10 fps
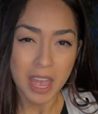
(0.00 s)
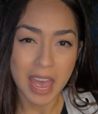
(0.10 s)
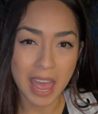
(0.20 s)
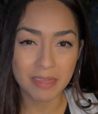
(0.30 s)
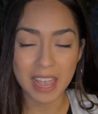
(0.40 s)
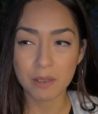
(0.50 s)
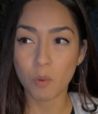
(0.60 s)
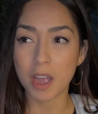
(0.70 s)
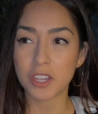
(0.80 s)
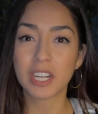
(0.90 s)
And they
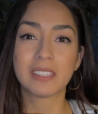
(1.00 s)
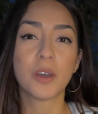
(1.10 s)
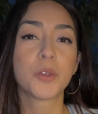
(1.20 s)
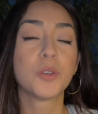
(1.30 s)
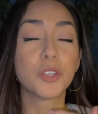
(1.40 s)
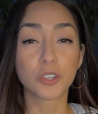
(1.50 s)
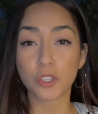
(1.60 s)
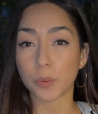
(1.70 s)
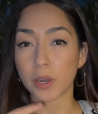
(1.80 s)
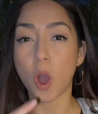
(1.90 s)
want you to tell you your
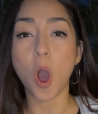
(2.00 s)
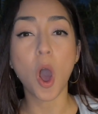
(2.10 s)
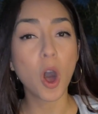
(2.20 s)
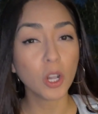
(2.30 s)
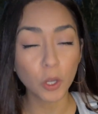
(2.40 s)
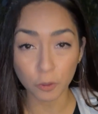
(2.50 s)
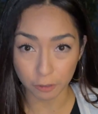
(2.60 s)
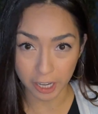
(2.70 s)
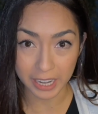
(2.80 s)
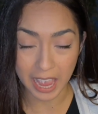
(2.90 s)
story all
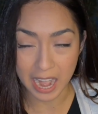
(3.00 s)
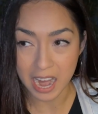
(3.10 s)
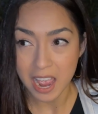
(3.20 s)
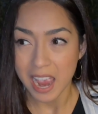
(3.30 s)
over again.